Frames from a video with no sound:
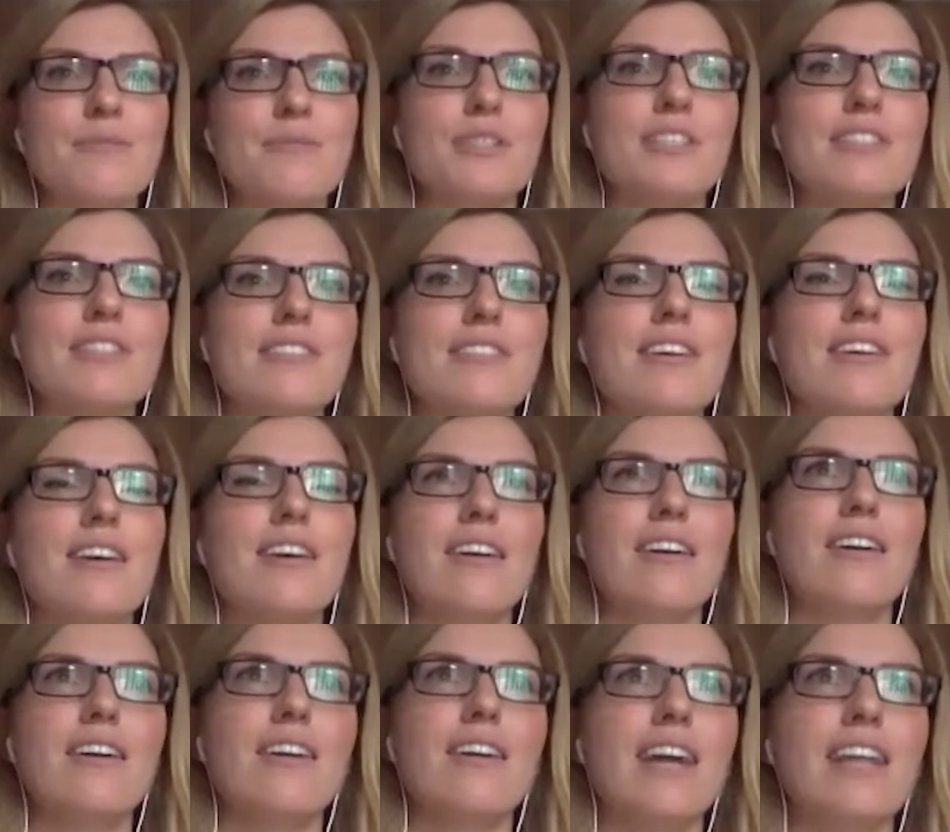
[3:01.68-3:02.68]
was
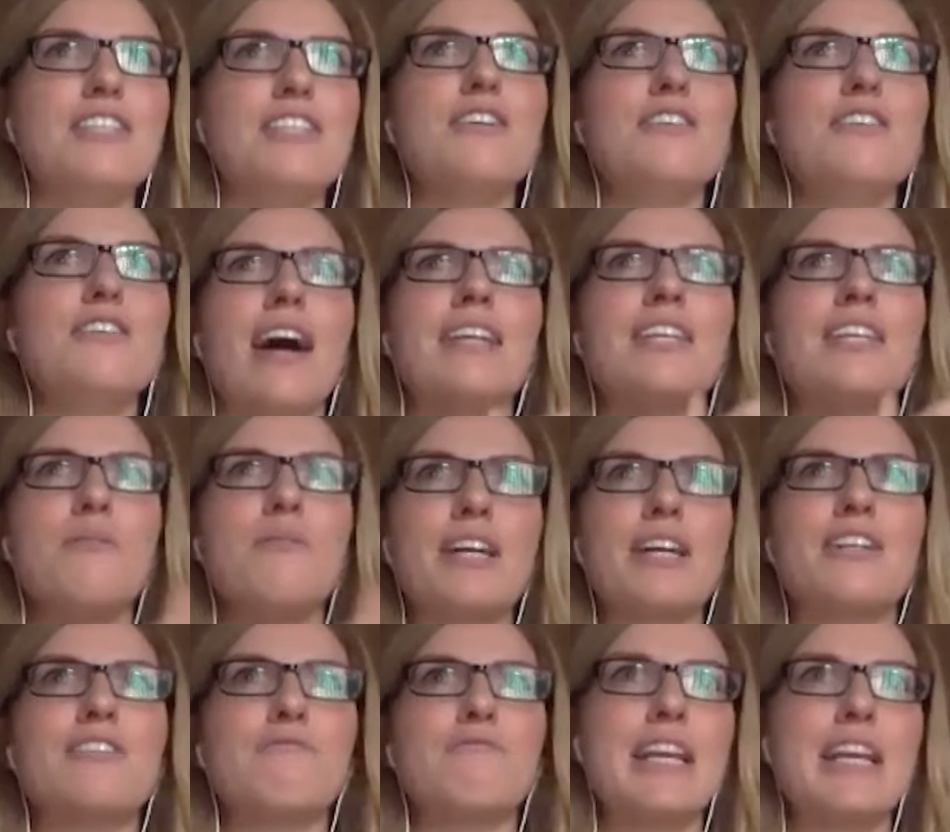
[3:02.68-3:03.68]
I knew that I knew I
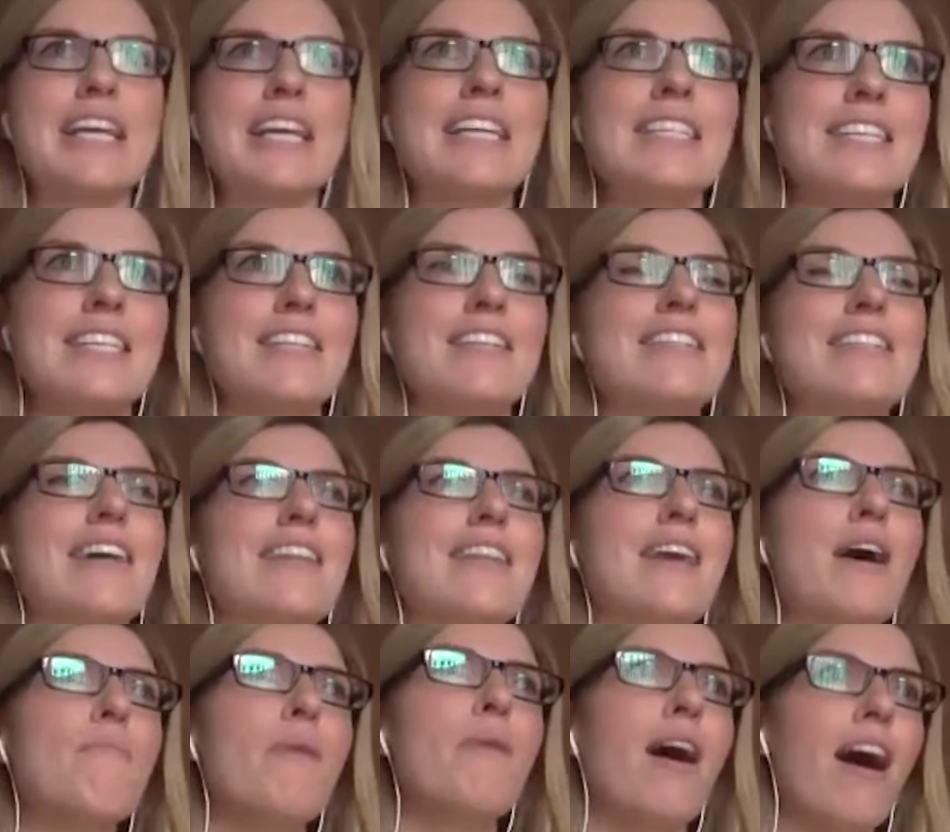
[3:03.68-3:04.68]
couldn't really continue down
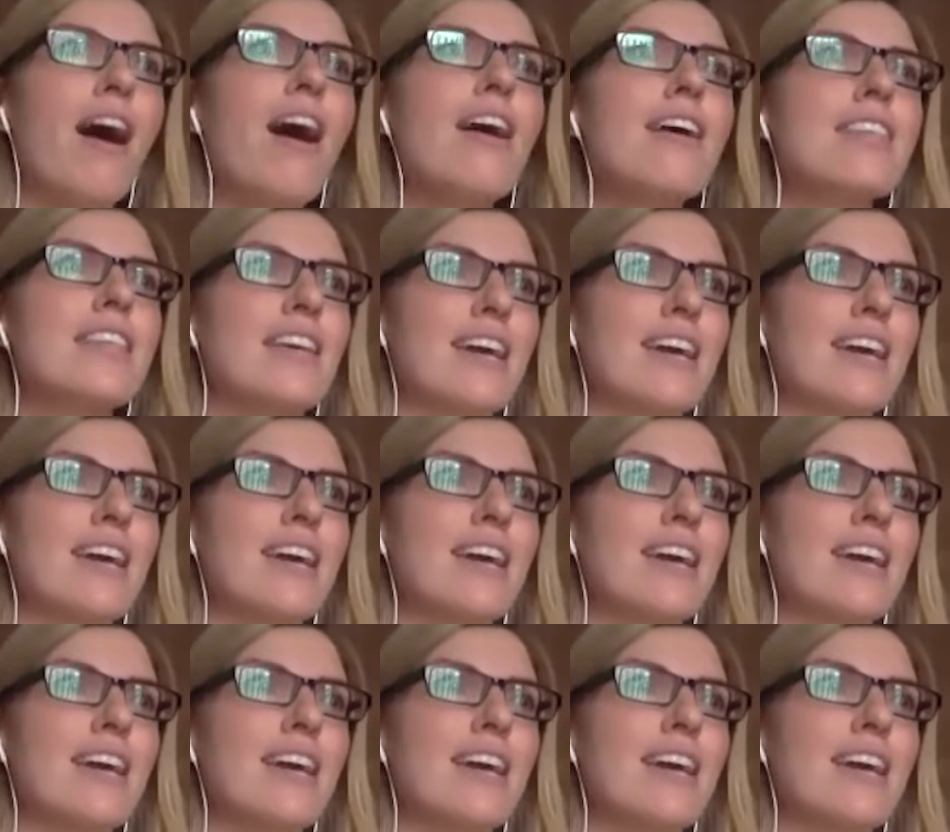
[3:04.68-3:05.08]
that path.